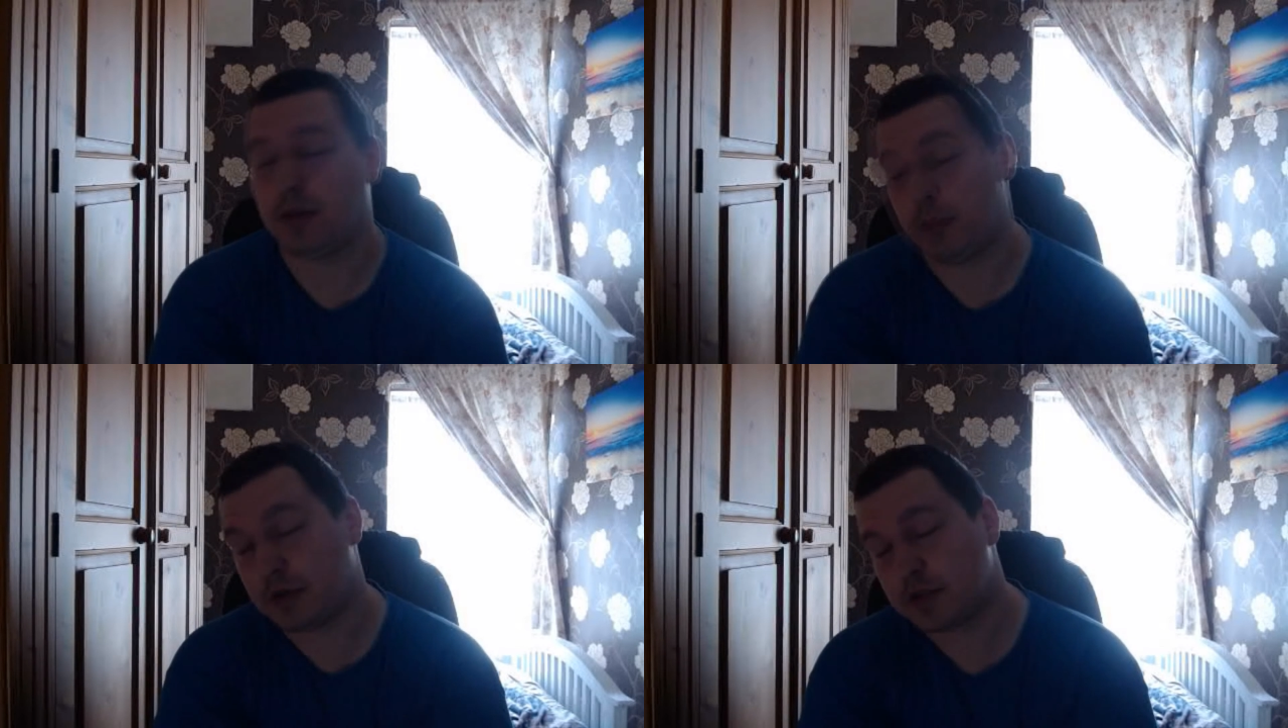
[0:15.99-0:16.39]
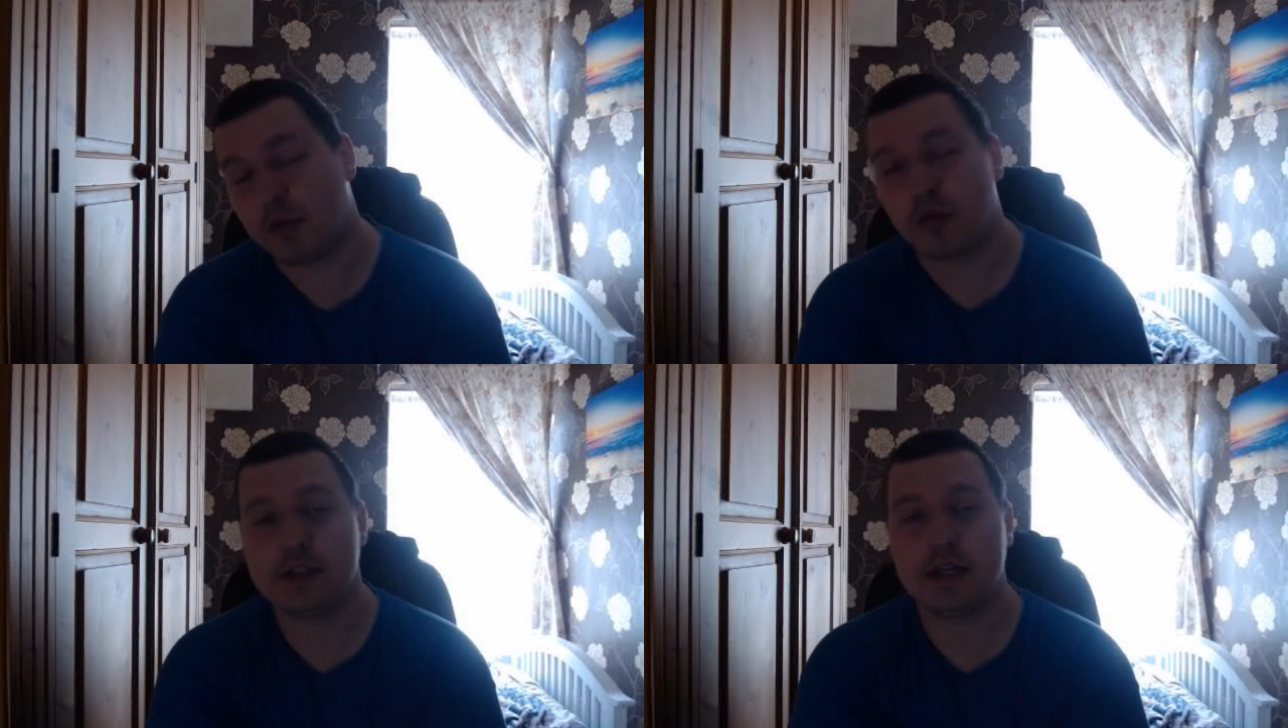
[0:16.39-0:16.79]
My
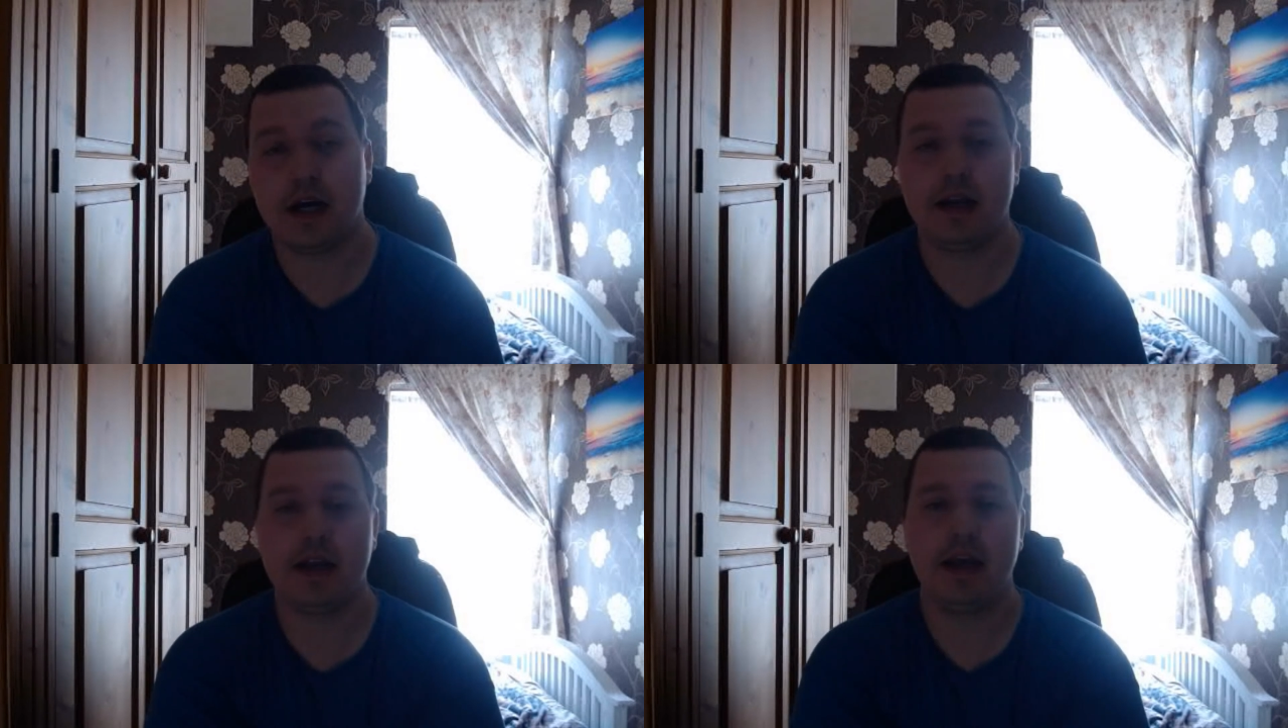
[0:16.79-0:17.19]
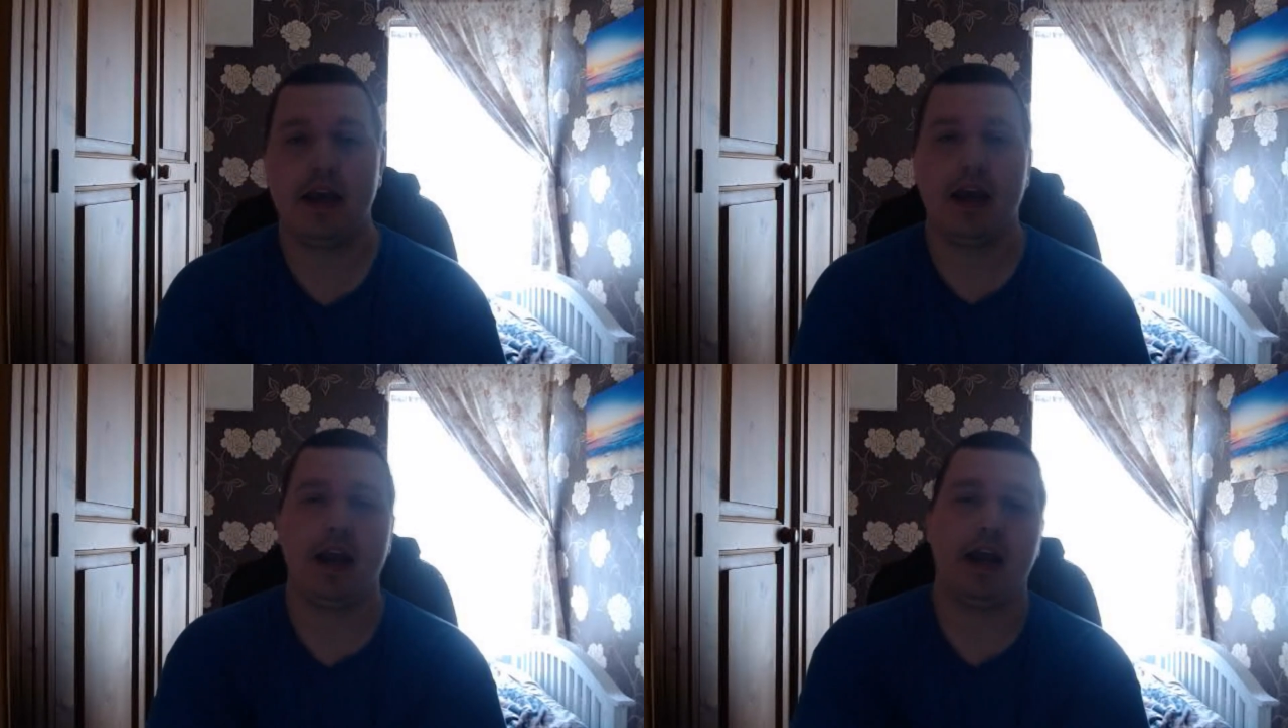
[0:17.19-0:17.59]
motherboard died,
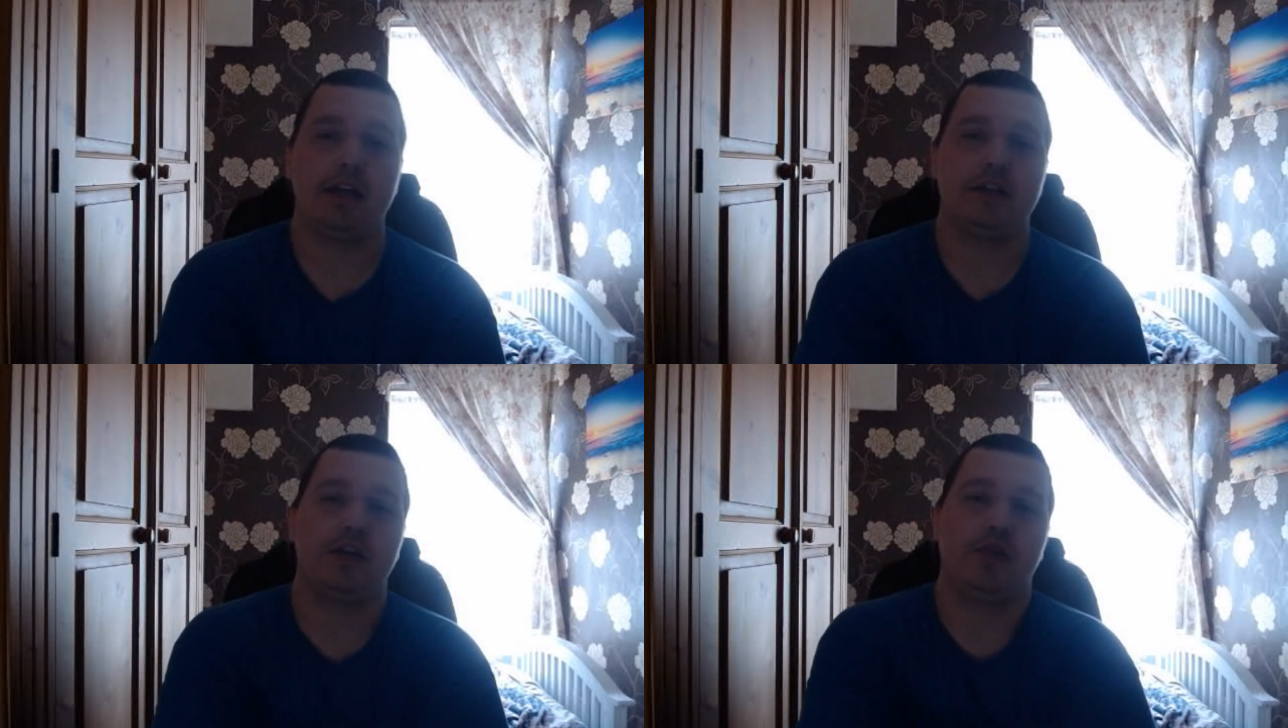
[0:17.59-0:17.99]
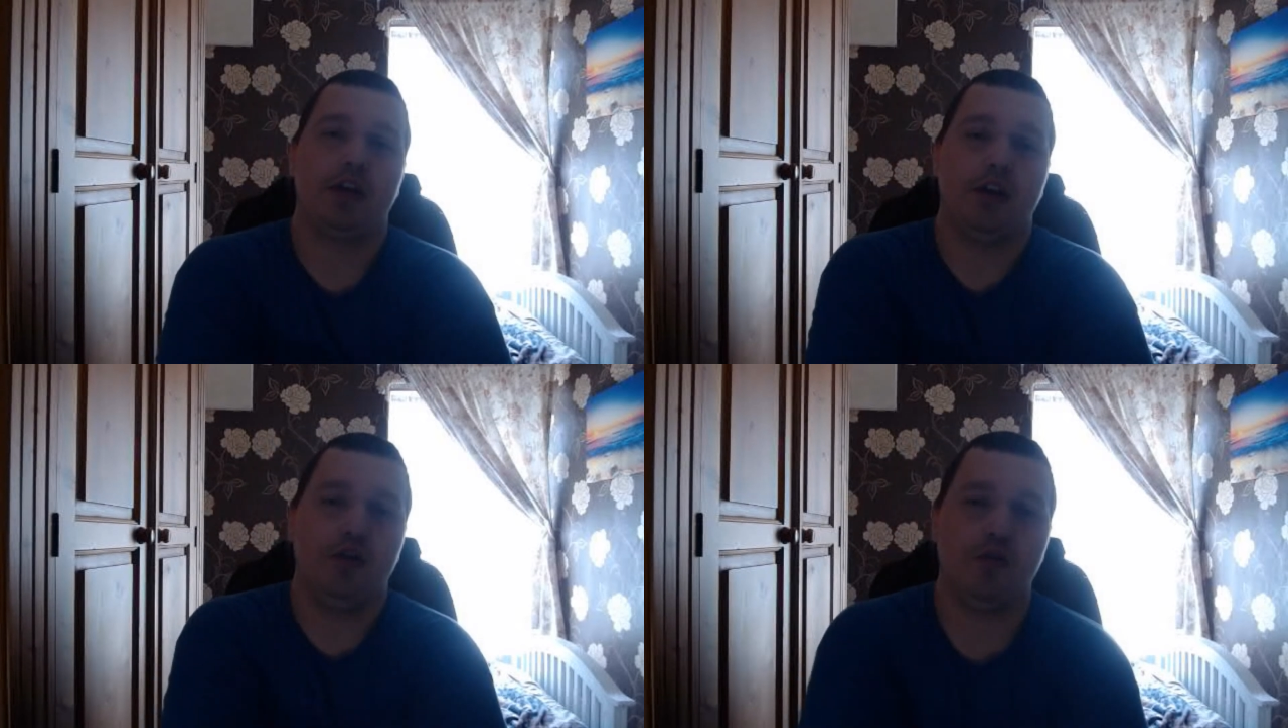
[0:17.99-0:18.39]
and I had to go
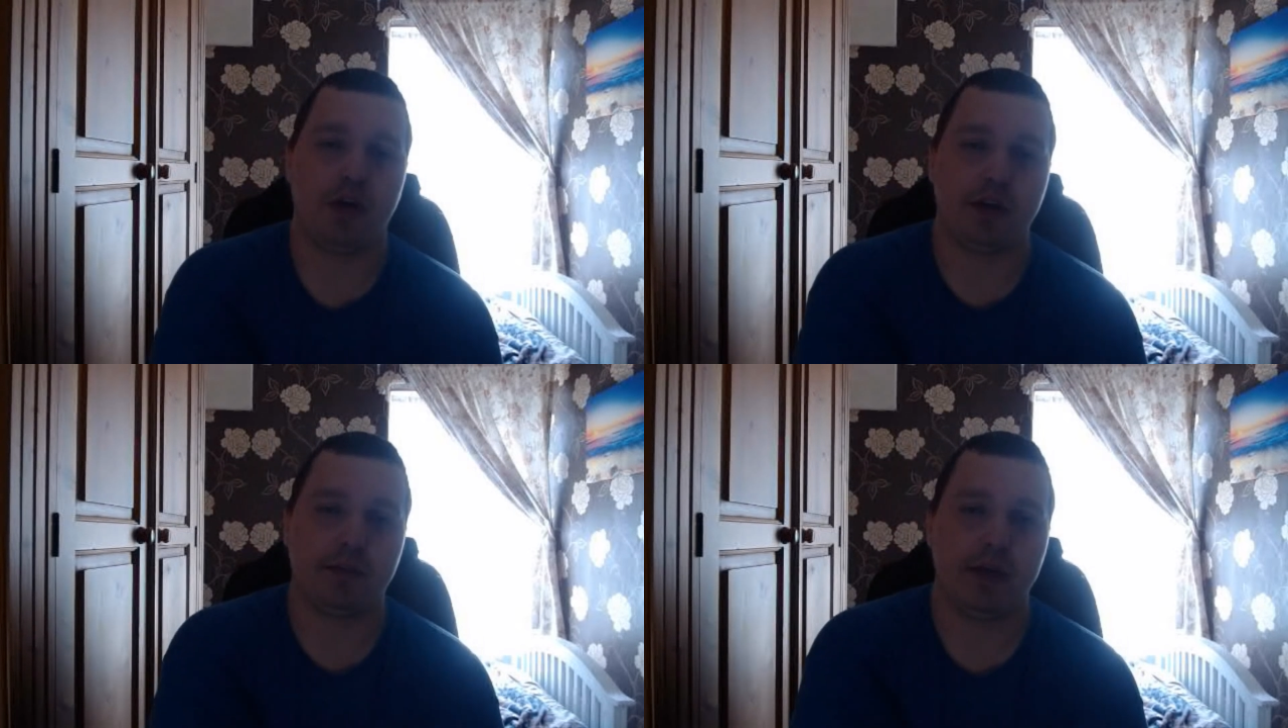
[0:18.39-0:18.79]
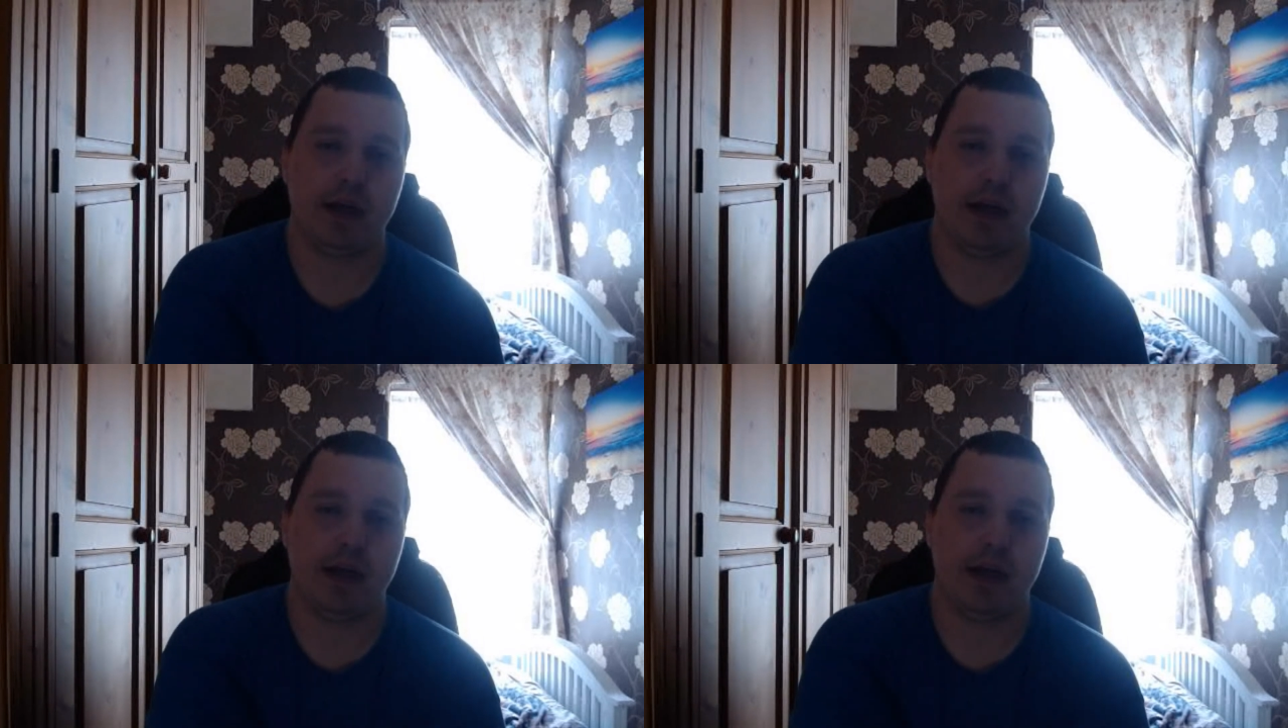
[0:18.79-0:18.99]
get a new one.